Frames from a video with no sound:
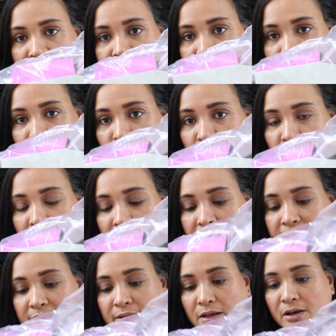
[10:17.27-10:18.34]
So
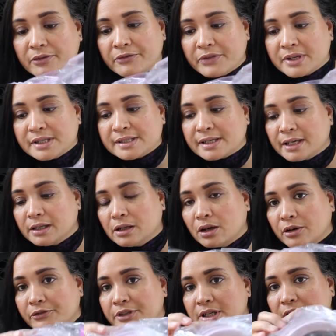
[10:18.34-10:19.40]
I love this. I
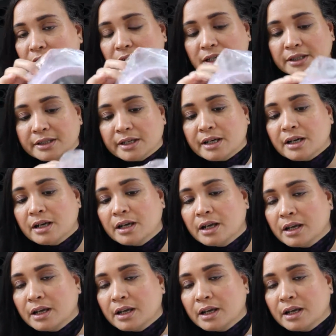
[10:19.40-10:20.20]
love the color.